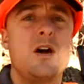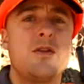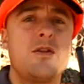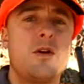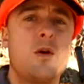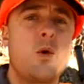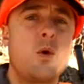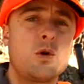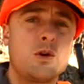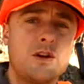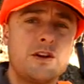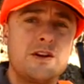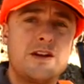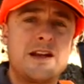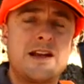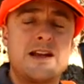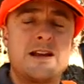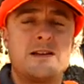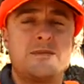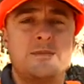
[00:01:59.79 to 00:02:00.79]
The
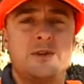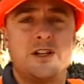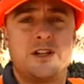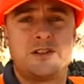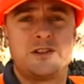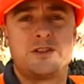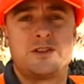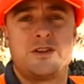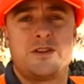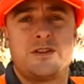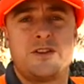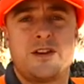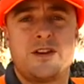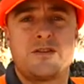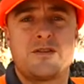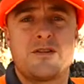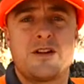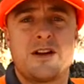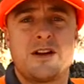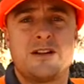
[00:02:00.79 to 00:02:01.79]
Hornady ammunition, on the
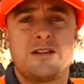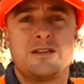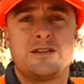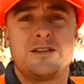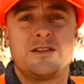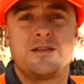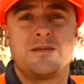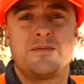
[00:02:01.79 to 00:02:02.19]
other hand,